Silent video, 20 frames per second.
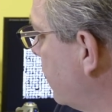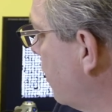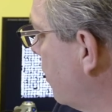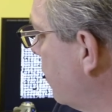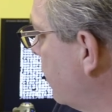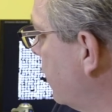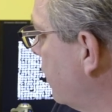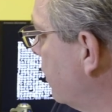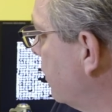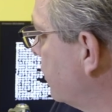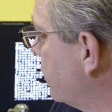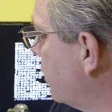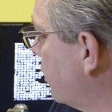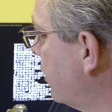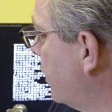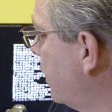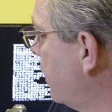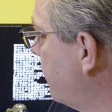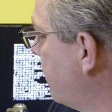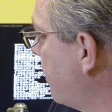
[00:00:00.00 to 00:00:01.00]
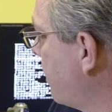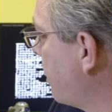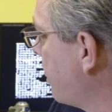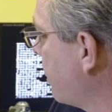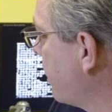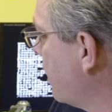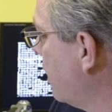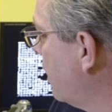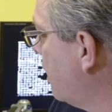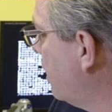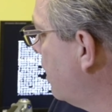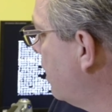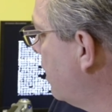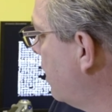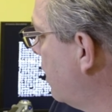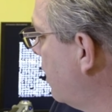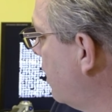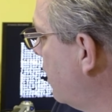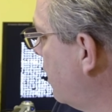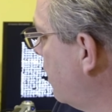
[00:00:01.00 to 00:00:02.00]
it on here. Sorry.
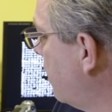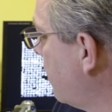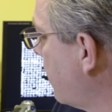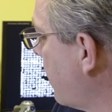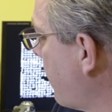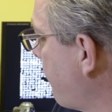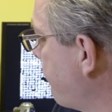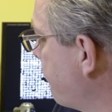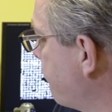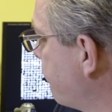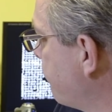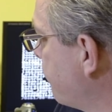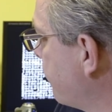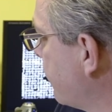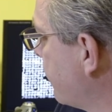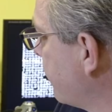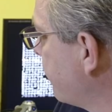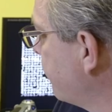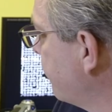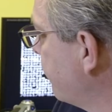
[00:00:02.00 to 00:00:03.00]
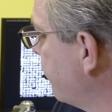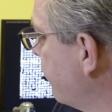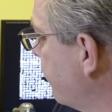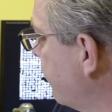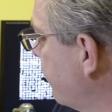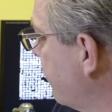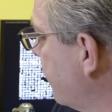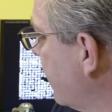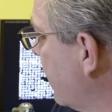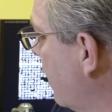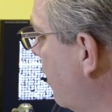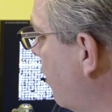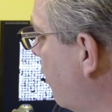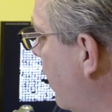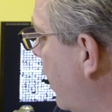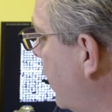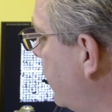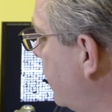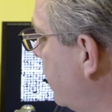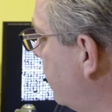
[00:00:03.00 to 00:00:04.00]
Oh,
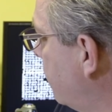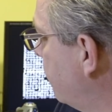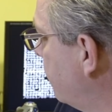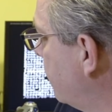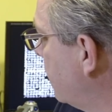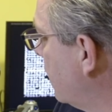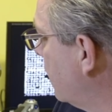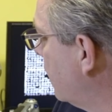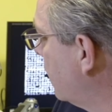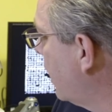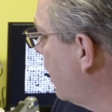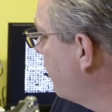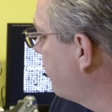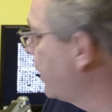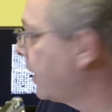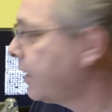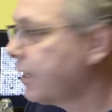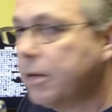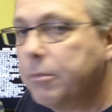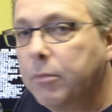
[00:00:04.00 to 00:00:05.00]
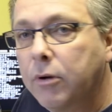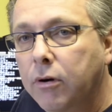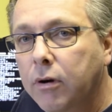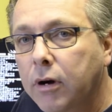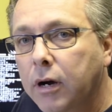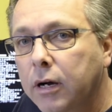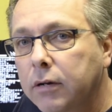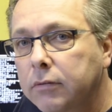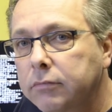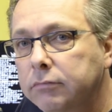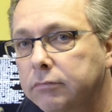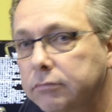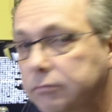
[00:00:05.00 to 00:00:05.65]
I did. L'Abbé d'Amour.